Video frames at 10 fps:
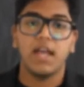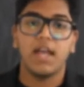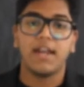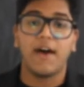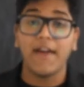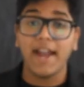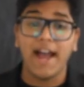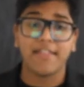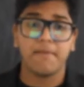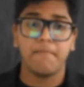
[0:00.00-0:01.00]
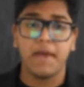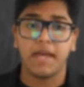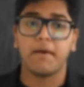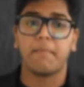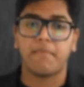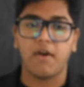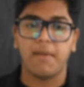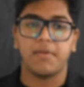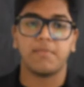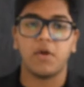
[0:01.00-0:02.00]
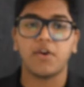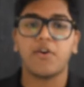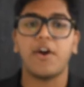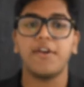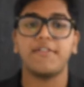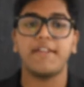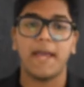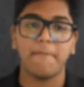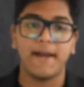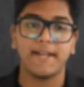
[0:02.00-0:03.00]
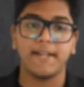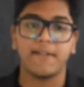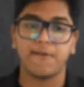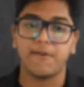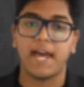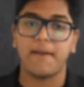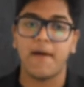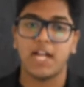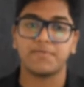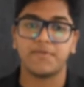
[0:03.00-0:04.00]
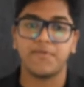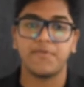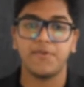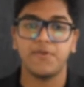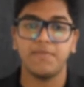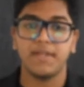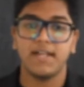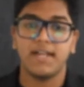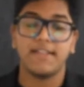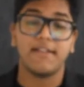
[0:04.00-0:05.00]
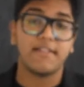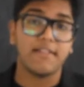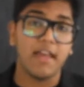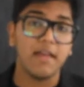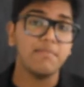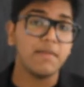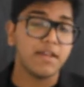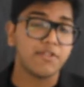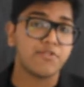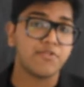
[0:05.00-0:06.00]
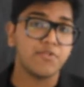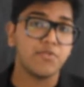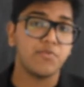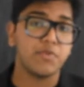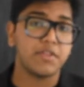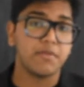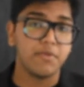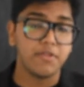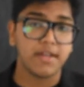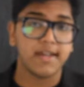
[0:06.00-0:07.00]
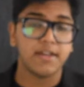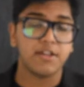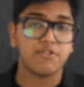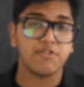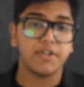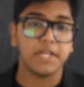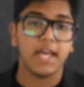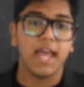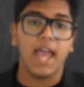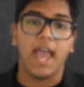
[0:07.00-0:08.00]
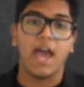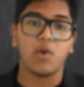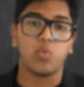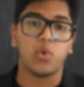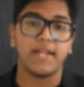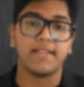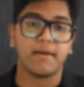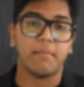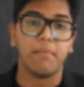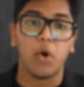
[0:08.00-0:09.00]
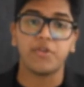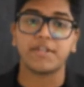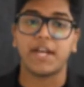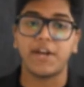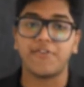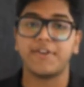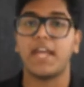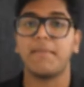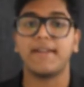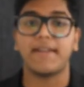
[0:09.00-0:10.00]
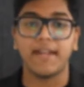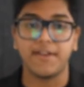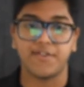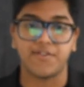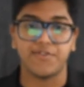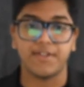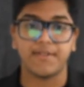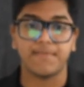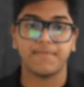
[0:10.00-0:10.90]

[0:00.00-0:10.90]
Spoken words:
Now that has a big problem. According to the MIT Sloan Management Review, the same is true with the music industry and with most entertainment industries.